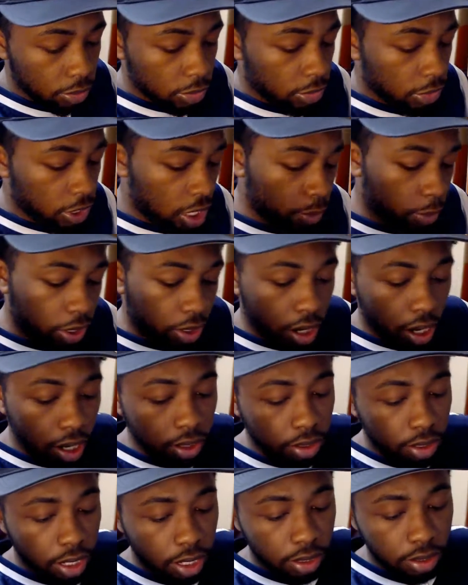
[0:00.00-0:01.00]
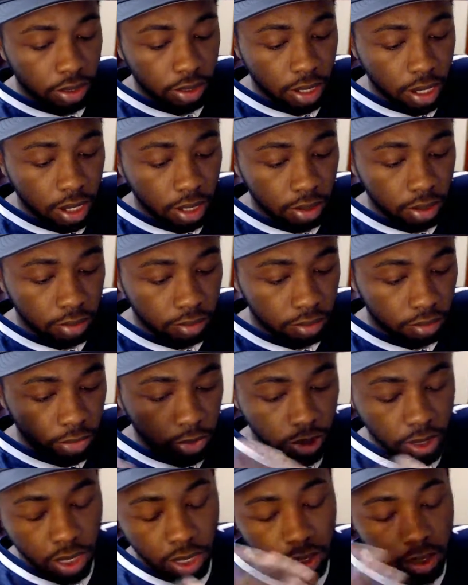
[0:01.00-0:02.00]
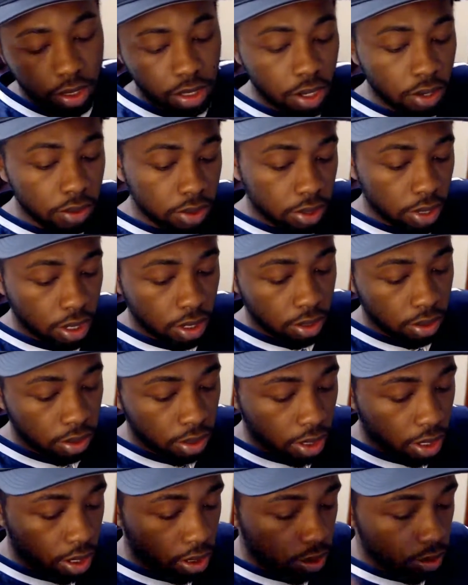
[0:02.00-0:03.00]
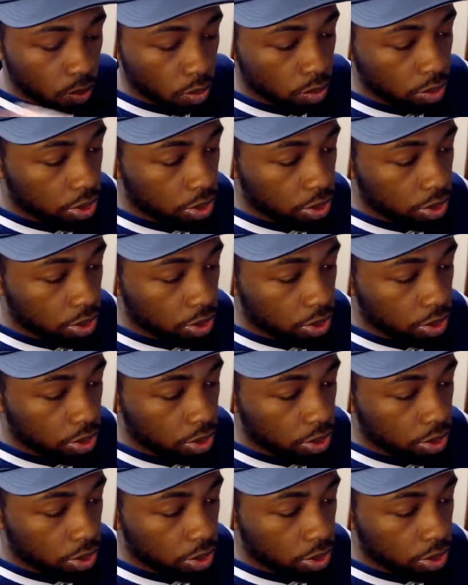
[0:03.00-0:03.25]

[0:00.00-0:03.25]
Jamie Collins had a sack. Danny Shelton had a sack.